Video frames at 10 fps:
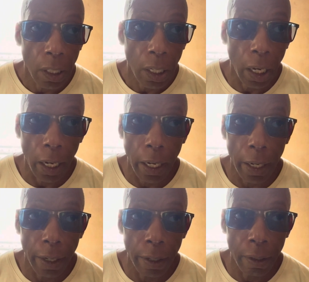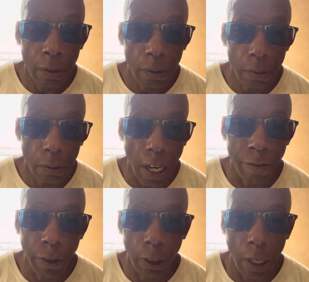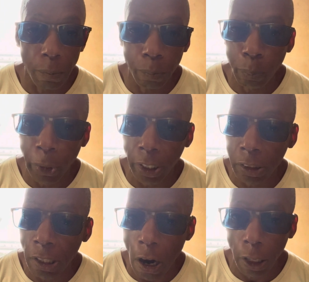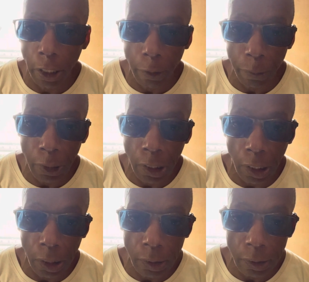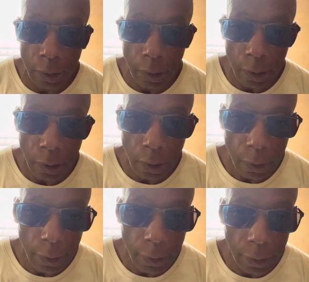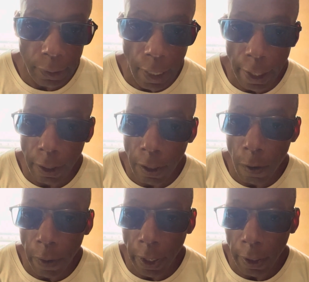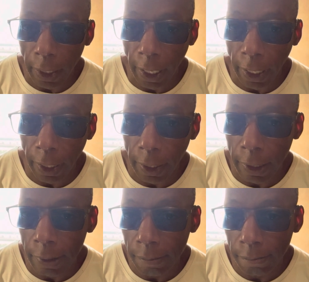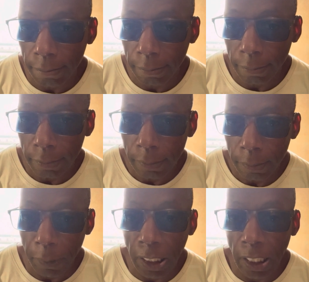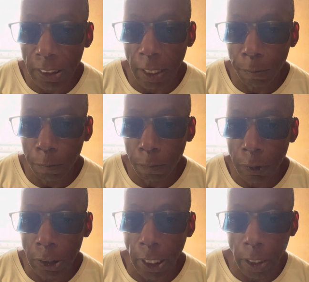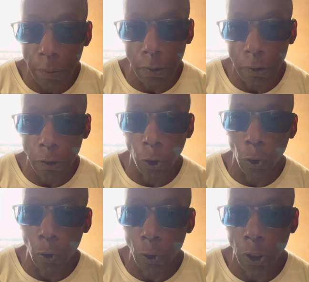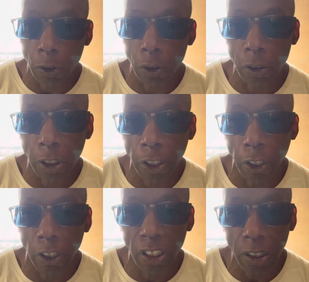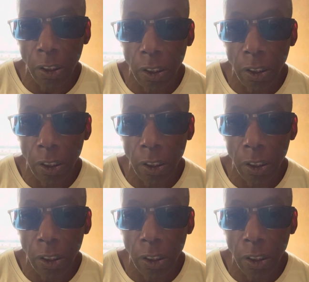And I feel I'm being targeted because it's out of nowhere. And because I'm disabled through Social Security,